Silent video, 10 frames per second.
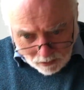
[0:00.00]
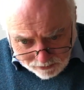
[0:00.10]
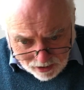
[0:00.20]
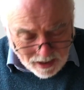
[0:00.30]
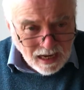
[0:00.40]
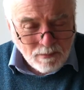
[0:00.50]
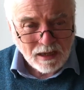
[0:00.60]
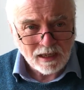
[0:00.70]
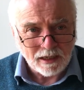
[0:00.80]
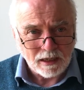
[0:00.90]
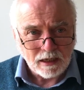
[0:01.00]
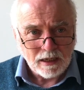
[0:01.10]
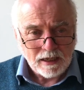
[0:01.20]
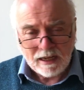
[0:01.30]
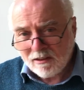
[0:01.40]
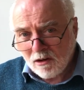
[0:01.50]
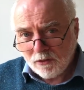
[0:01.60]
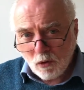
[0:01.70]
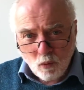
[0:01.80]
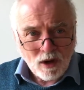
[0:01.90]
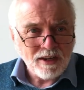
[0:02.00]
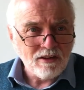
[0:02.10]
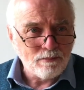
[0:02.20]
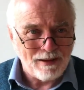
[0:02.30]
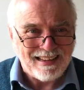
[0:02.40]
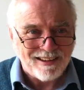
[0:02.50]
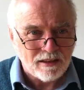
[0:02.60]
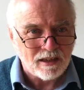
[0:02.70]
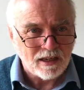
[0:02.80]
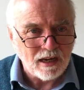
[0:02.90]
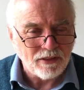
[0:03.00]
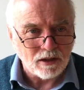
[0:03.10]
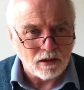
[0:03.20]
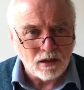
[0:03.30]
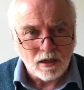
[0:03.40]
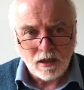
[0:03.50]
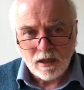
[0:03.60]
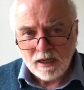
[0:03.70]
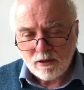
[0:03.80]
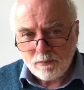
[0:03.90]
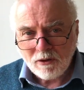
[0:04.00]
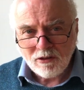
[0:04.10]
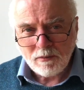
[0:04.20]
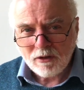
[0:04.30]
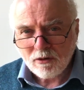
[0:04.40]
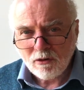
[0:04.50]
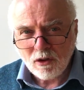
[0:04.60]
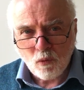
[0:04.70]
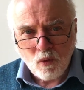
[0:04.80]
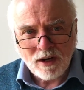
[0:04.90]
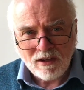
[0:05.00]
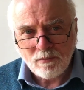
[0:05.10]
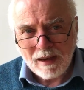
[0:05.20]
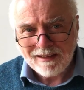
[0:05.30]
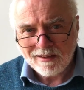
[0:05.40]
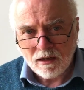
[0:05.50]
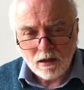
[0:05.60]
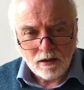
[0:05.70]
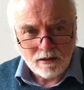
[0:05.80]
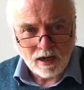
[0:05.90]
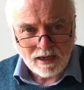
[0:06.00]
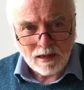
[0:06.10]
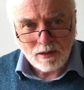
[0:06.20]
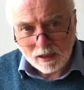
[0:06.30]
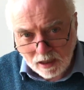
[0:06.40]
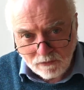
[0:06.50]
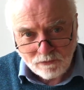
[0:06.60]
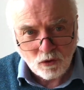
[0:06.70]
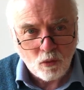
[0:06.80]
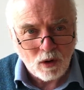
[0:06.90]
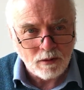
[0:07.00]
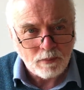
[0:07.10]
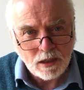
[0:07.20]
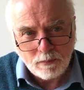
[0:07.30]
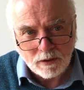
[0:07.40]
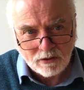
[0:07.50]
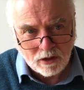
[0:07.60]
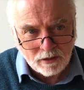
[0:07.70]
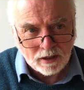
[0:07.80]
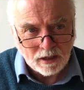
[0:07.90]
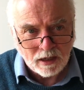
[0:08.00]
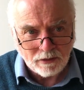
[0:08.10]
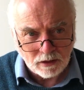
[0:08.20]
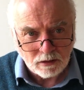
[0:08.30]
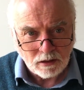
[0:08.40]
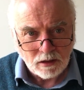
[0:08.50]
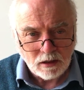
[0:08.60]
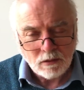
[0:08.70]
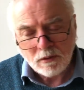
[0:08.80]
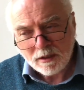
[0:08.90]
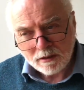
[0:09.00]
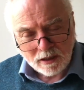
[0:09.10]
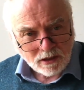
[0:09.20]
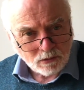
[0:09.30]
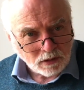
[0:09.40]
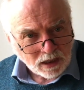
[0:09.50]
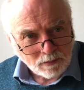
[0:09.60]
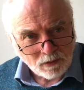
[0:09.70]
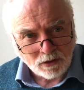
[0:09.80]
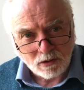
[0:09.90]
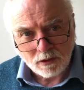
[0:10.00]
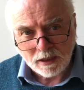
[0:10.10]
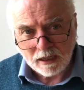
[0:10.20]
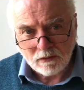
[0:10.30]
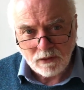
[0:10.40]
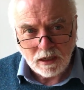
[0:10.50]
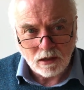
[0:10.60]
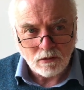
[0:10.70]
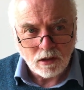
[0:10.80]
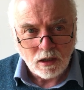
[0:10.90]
dynamically. It's not that one is better than another. It's possibly true that one is better dynamically for one purpose than another, which is an issue we'll come onto on the next video.